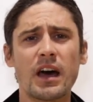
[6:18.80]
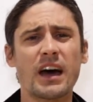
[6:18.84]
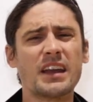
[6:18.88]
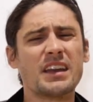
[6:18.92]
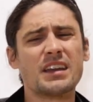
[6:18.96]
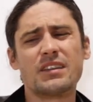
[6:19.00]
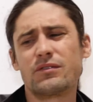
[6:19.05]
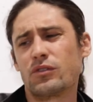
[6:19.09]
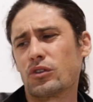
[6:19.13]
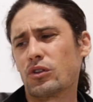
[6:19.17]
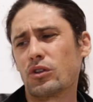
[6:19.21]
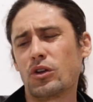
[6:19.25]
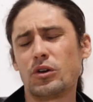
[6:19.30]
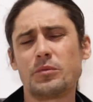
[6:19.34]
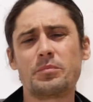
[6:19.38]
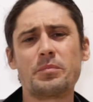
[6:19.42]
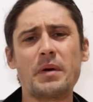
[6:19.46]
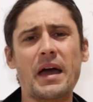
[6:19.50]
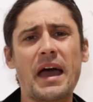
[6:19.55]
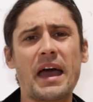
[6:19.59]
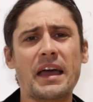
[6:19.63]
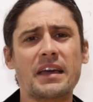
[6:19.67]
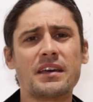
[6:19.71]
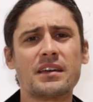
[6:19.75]
I didn't even look
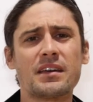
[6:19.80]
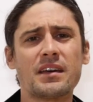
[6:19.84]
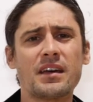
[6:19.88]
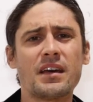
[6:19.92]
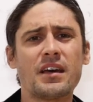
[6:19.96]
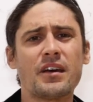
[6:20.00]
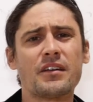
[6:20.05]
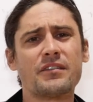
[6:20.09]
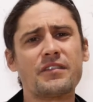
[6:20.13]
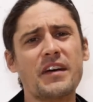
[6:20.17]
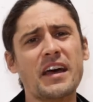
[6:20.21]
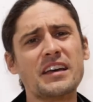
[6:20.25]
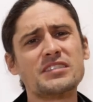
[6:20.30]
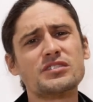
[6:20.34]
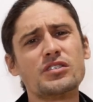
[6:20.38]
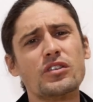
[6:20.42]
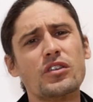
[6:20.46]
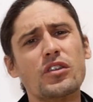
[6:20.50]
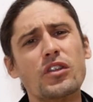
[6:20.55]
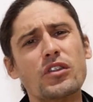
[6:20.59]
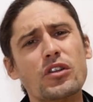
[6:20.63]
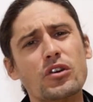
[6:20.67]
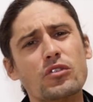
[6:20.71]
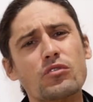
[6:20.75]
back.
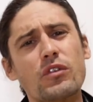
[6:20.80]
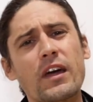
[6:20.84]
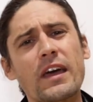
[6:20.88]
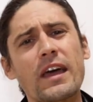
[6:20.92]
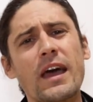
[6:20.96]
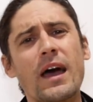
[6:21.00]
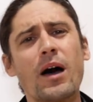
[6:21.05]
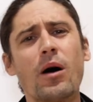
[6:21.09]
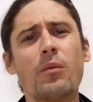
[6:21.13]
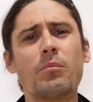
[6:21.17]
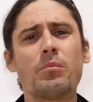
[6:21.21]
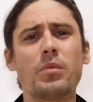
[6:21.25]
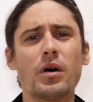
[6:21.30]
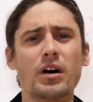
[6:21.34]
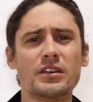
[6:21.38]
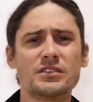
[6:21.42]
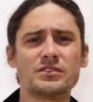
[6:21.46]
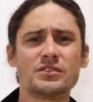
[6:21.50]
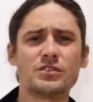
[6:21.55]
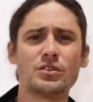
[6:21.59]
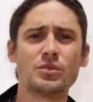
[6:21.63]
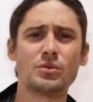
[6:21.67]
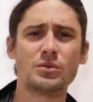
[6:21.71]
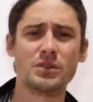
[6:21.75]
Faster than the Greyhound
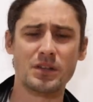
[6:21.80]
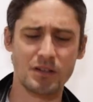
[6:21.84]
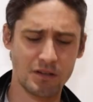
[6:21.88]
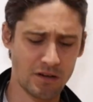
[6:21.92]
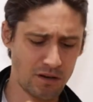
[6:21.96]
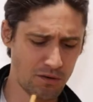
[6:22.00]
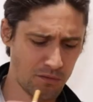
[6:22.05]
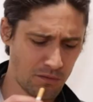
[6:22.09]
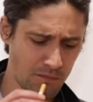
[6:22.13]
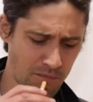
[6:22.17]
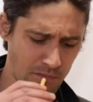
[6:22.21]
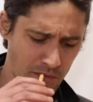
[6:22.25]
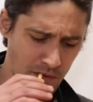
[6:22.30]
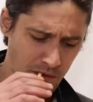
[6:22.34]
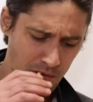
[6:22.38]
bus, too, you know?